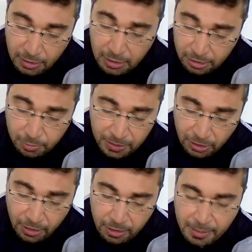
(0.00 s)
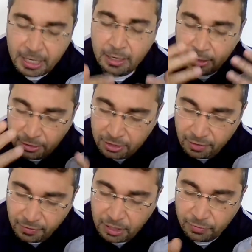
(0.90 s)
especially in the beginning, it is
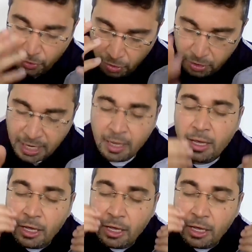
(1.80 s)
difficult for you, okay?